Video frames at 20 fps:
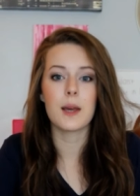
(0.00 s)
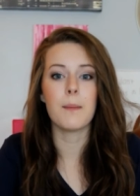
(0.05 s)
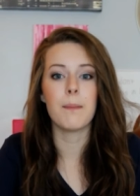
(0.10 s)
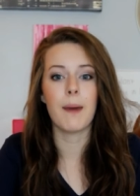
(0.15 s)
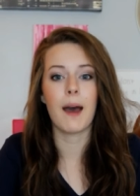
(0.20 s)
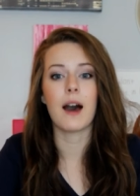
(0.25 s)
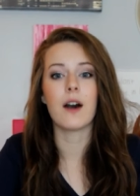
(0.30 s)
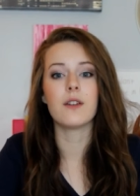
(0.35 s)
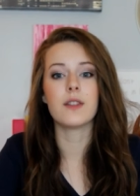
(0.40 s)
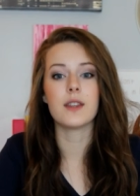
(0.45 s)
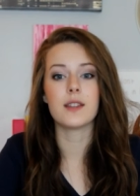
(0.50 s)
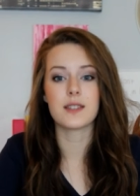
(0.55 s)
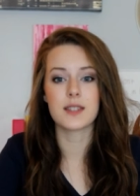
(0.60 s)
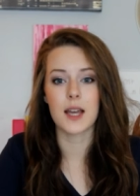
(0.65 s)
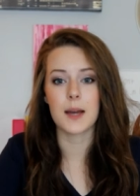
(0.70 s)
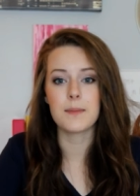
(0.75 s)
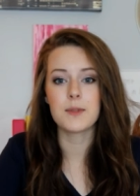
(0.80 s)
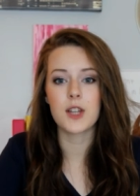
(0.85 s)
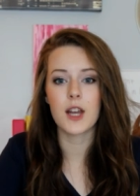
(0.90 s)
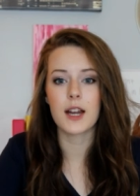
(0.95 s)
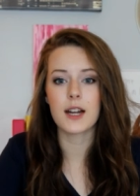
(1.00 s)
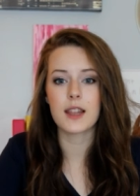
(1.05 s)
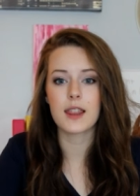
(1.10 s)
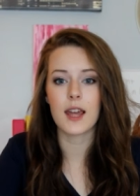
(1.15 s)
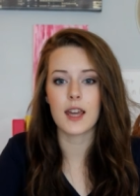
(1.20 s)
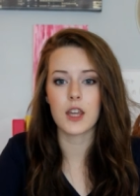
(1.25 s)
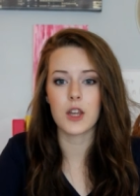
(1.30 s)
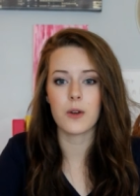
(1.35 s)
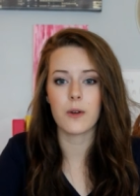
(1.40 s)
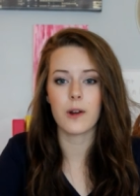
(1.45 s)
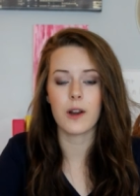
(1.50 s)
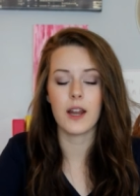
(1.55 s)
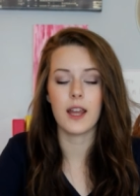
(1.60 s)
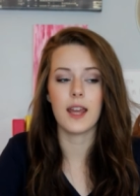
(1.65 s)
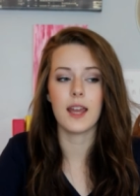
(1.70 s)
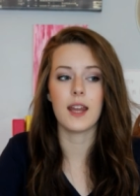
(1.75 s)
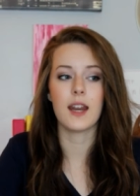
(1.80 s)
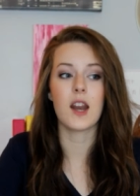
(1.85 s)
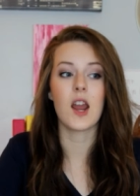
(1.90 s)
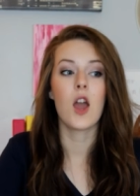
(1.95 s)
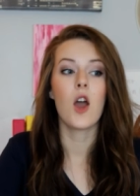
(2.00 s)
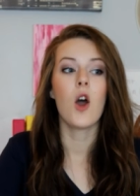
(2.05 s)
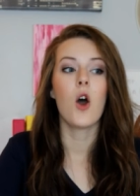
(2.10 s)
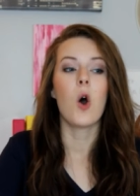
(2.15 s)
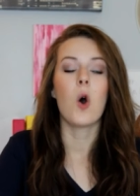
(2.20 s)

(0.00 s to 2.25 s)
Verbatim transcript: about the subject that you're in,